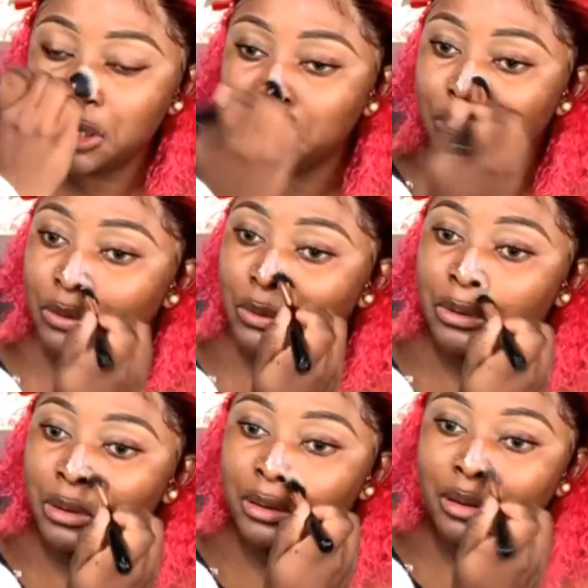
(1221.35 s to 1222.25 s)
you know.
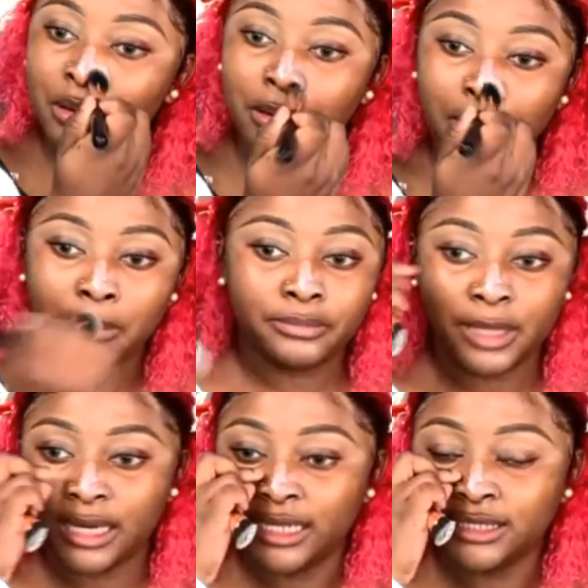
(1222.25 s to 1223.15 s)

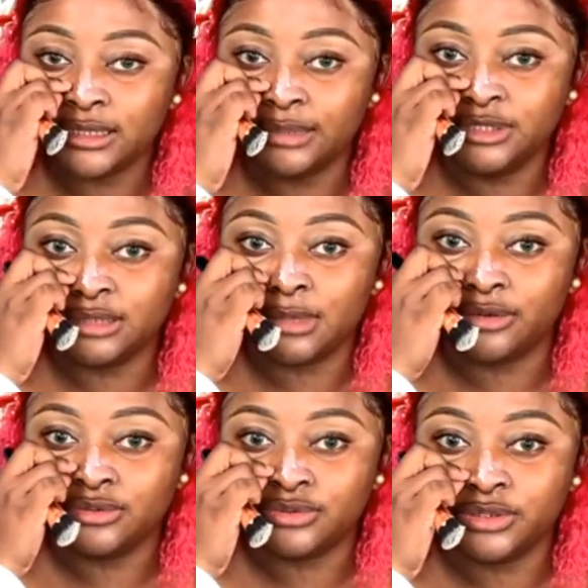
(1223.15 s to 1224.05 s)
I like, let me take my
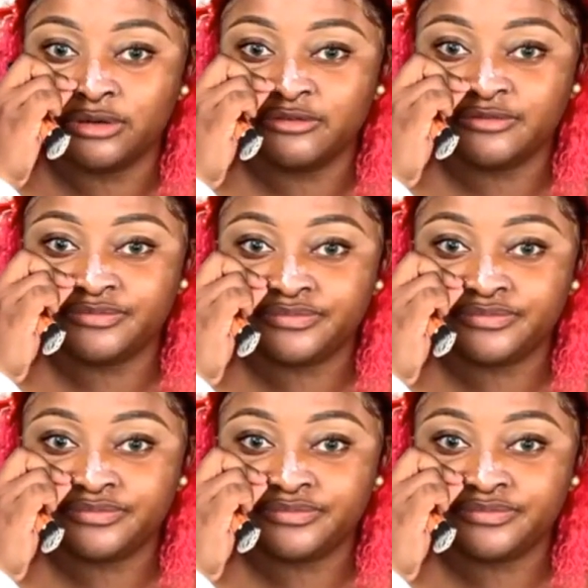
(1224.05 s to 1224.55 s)
nose ring off.